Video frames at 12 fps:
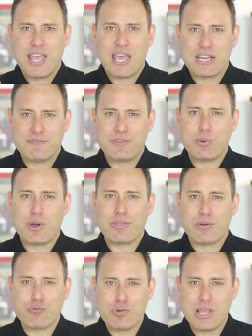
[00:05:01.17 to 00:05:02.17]
and a few
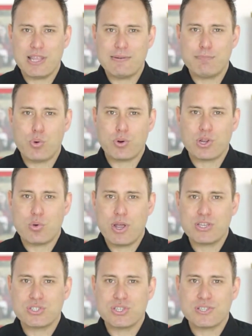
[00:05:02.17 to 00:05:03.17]
other really important
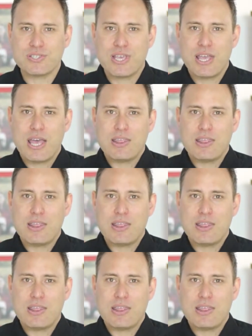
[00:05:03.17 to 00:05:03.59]
questions